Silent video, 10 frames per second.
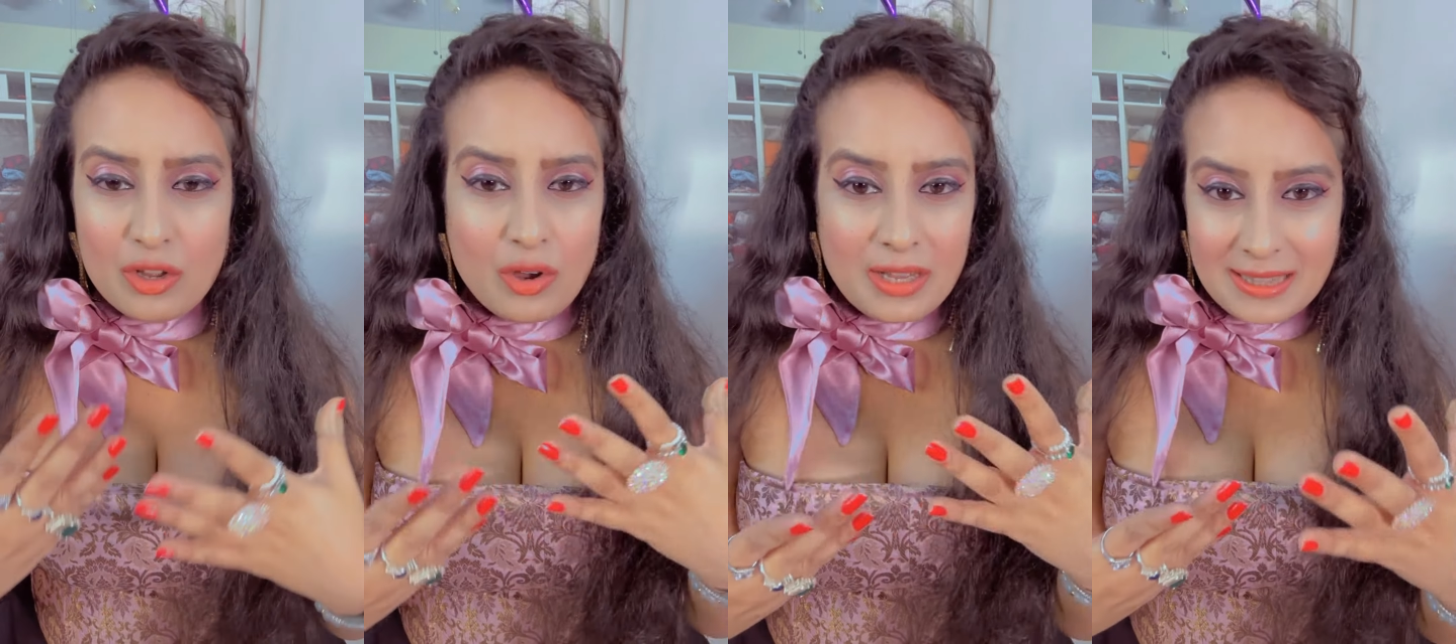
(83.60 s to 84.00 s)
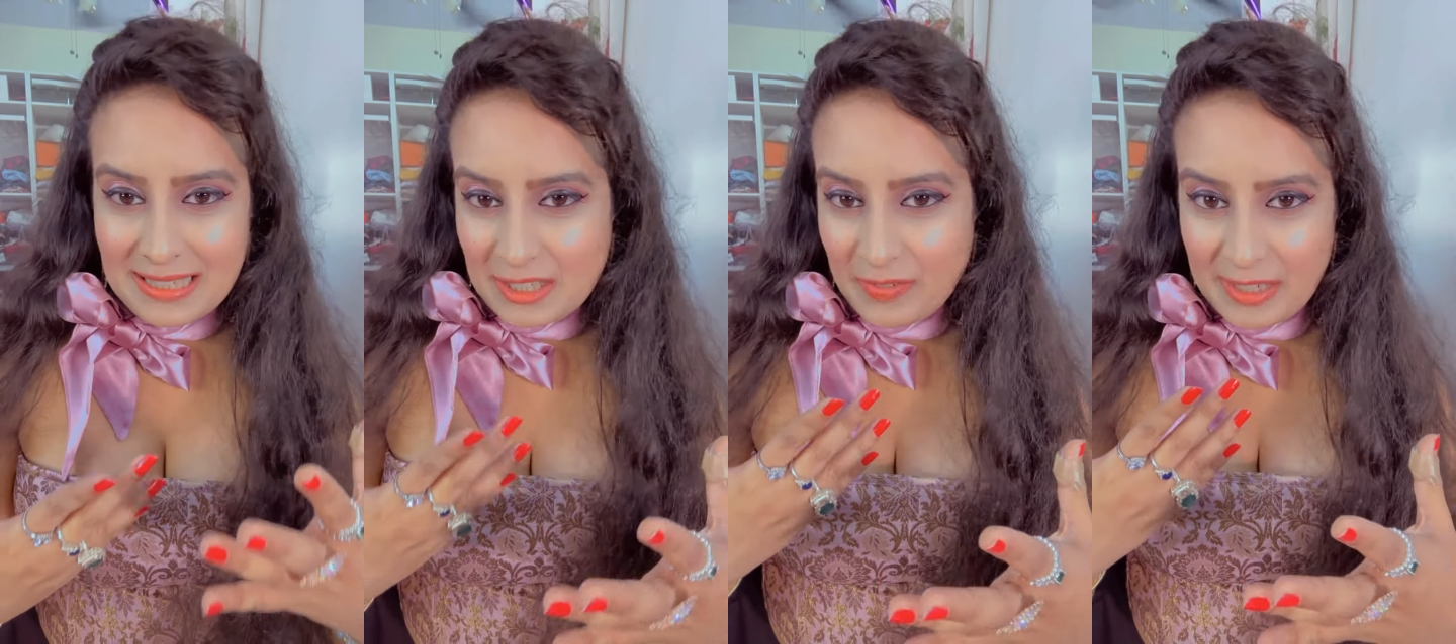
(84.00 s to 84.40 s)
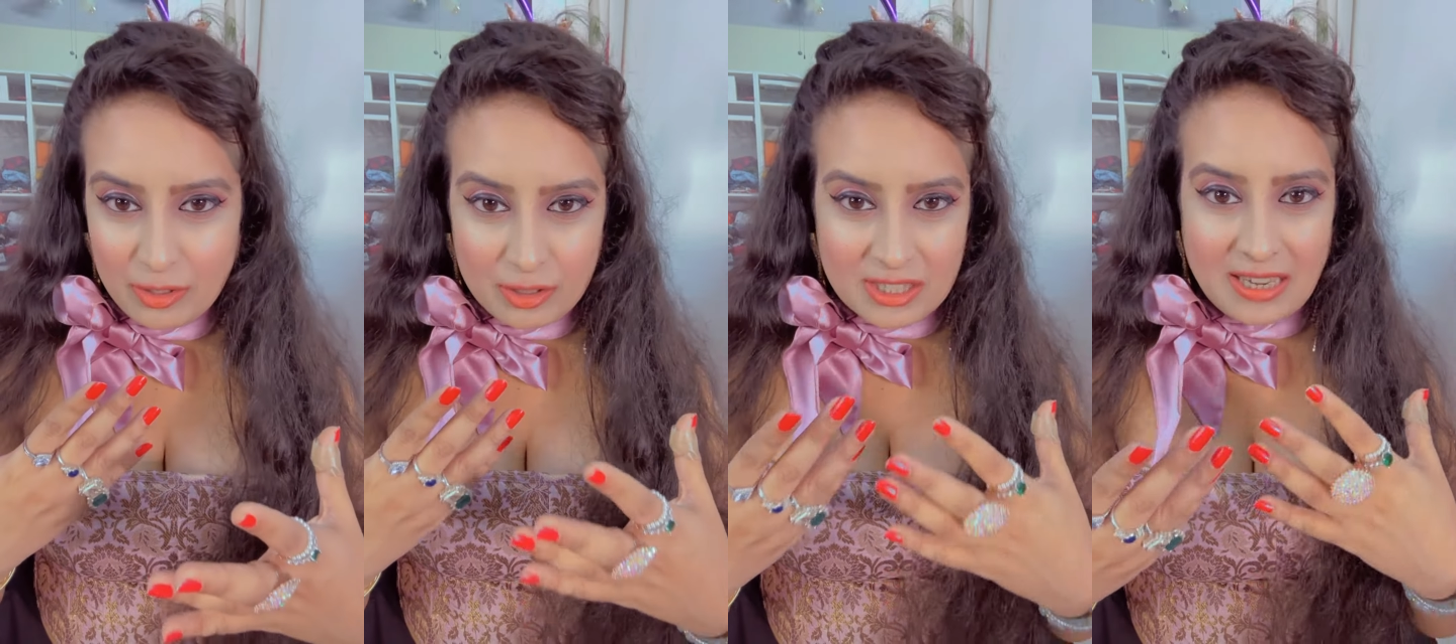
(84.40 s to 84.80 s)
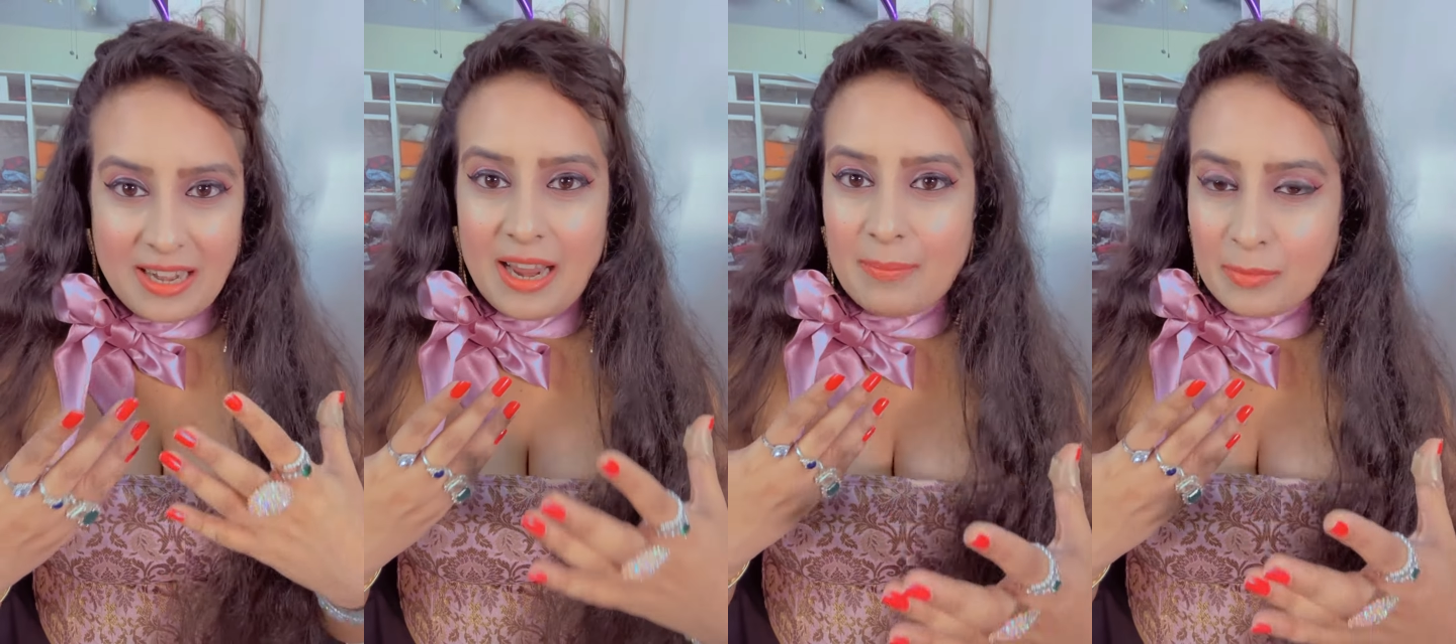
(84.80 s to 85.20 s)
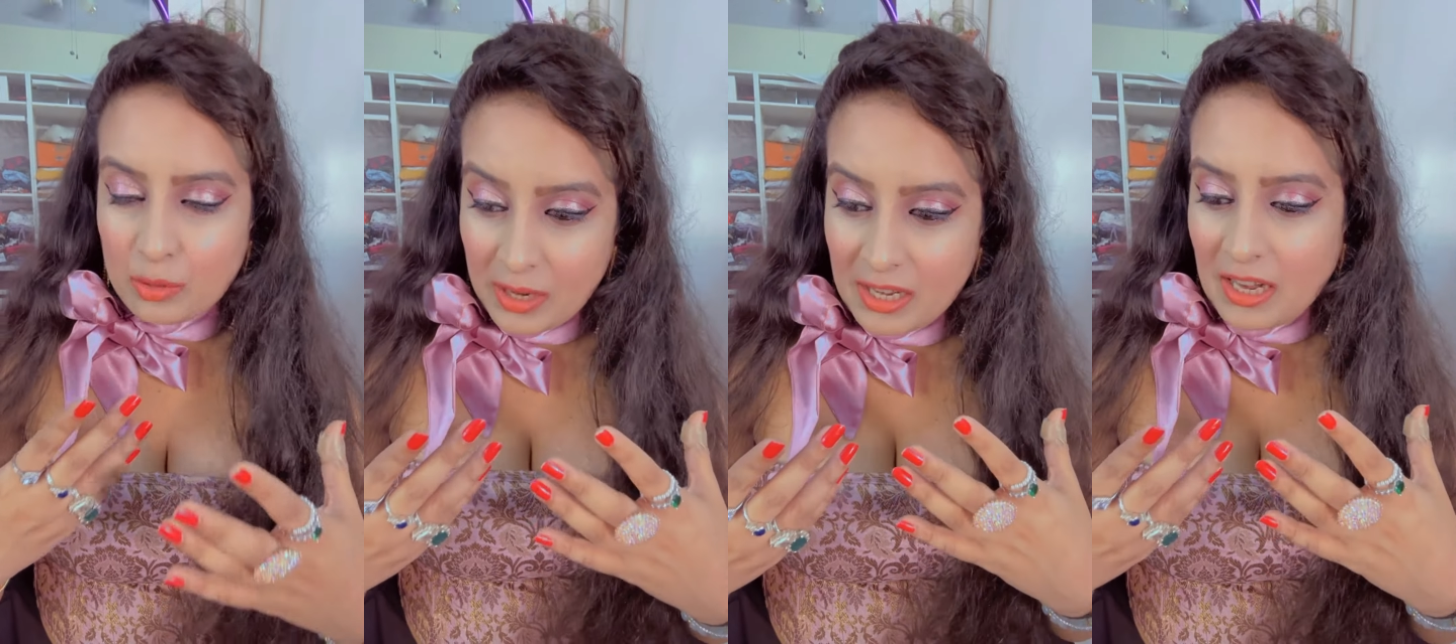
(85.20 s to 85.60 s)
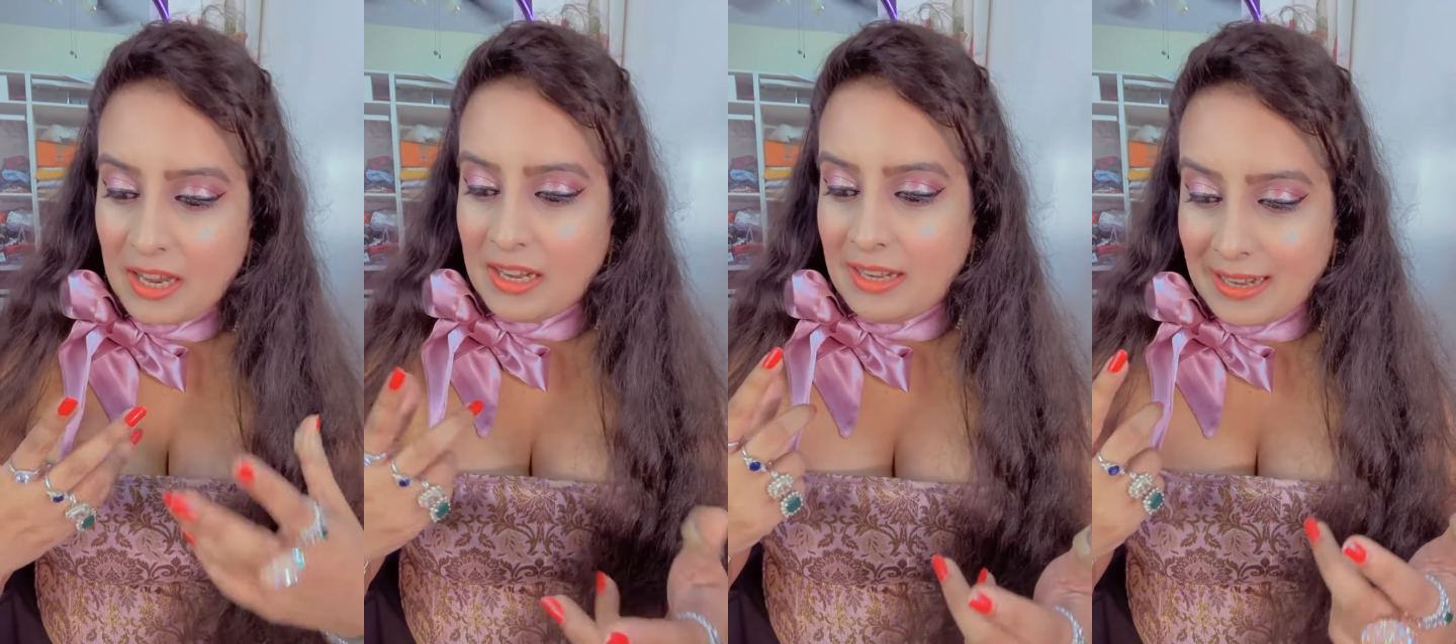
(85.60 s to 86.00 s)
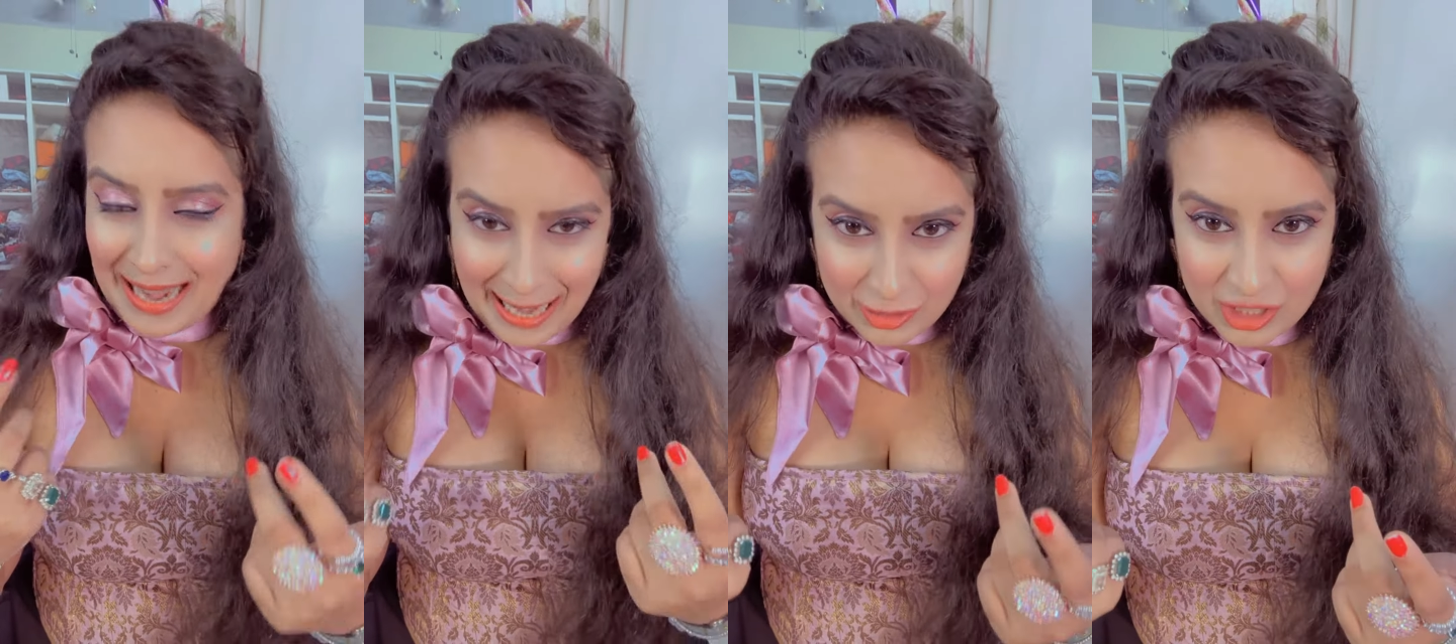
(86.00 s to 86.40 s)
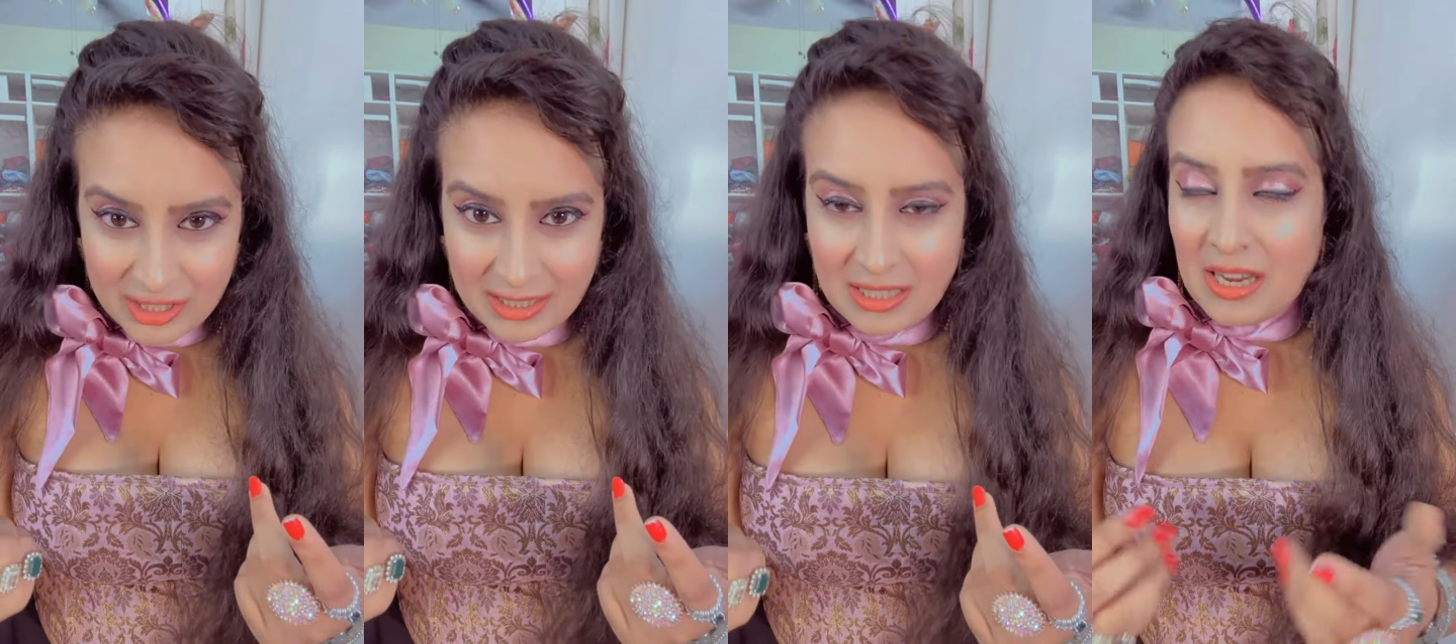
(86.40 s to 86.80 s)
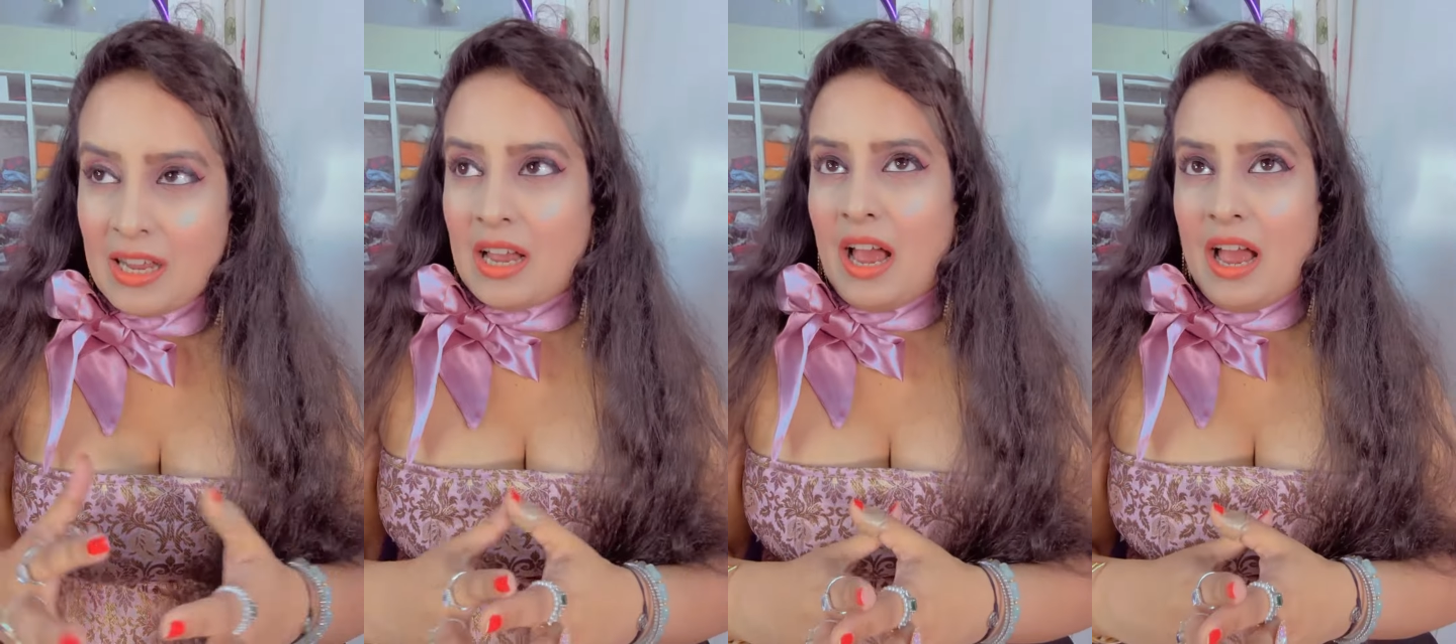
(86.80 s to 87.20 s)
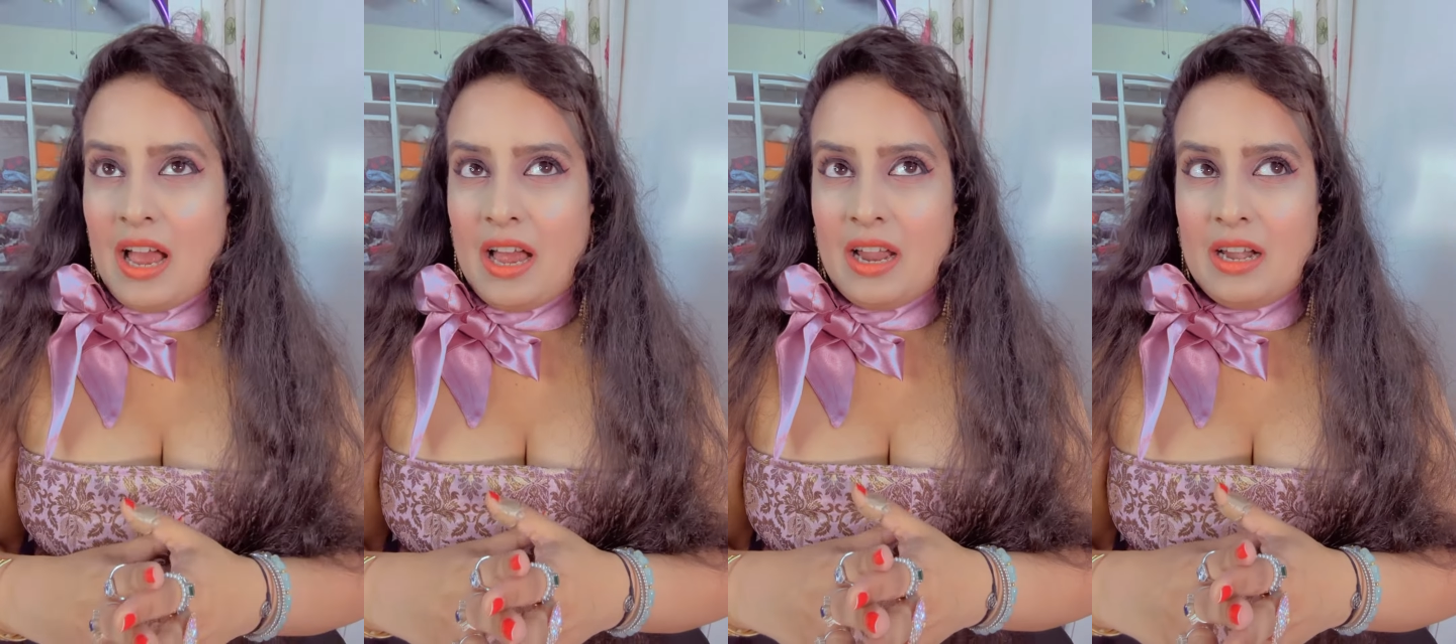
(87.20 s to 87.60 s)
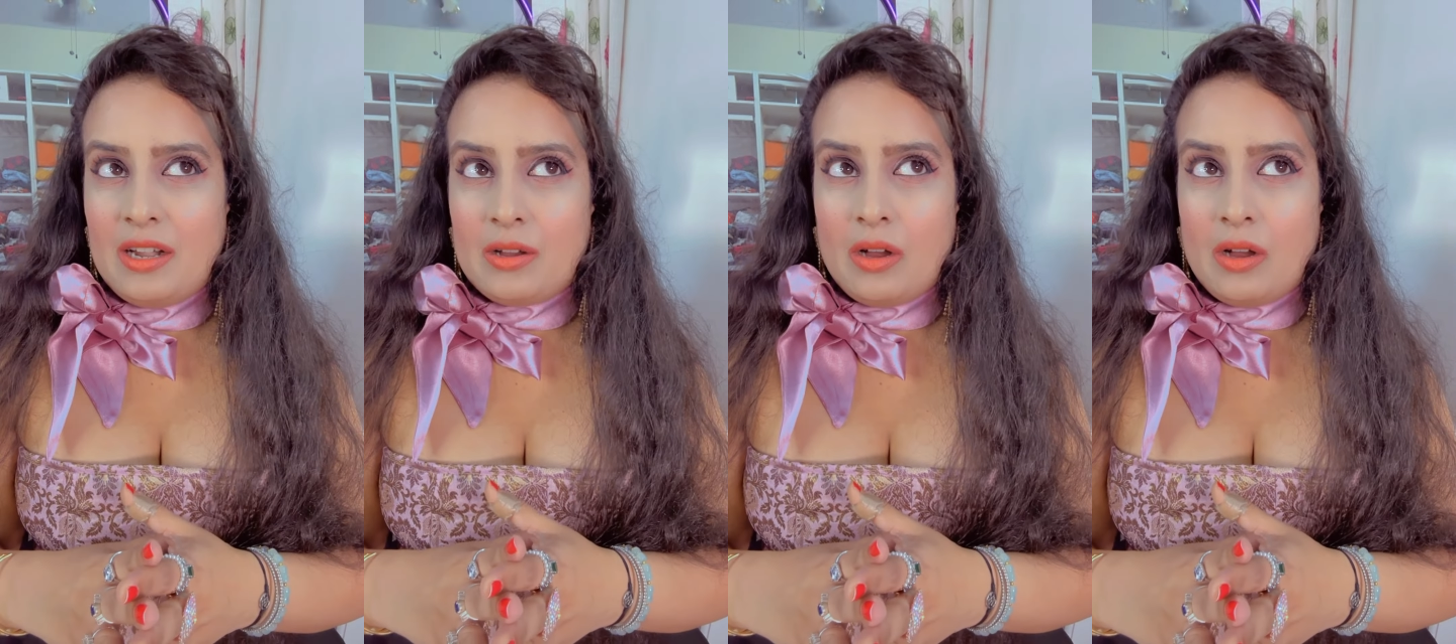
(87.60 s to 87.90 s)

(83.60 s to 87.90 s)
in these videos that I am doing like an interaction and